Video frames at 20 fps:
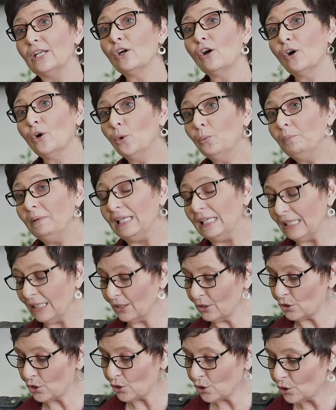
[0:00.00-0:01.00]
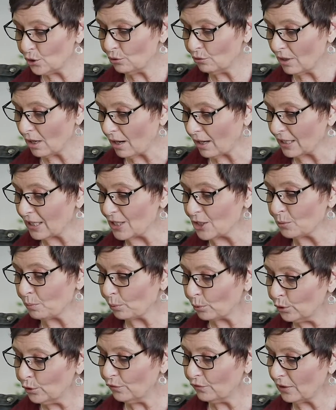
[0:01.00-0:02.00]
and our obedience to God is
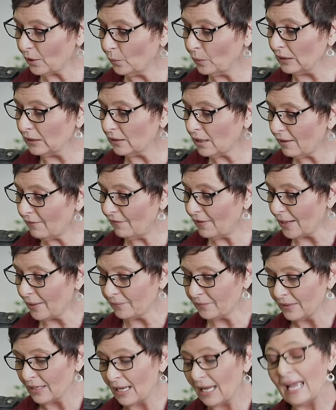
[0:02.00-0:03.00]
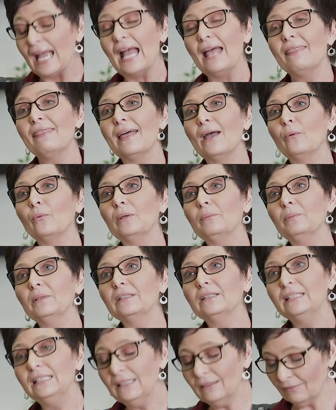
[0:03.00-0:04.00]
proof that we love him and that we
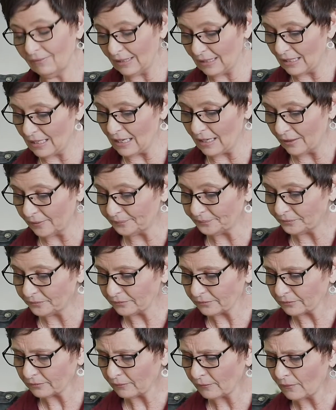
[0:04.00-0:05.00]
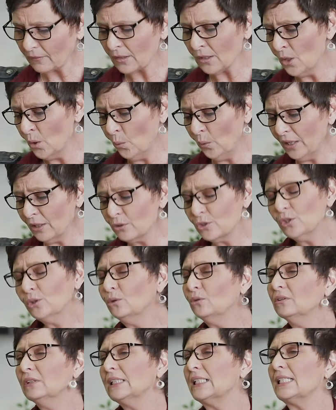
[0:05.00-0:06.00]
believe in him. We are
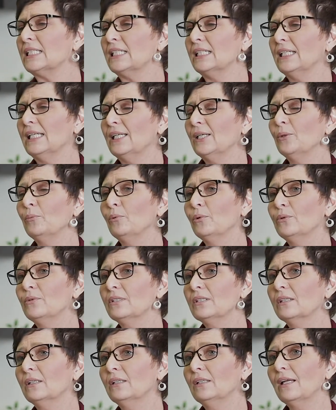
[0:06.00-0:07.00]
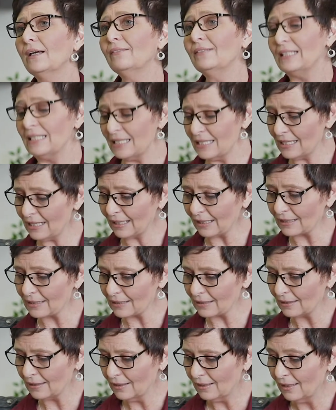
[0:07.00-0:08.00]
told this in Hebrews
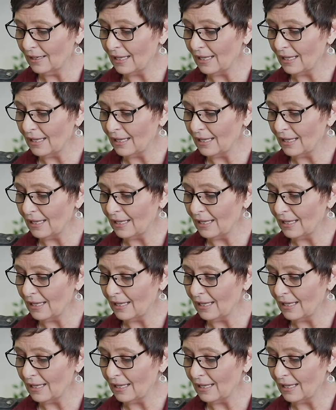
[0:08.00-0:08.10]
11:6,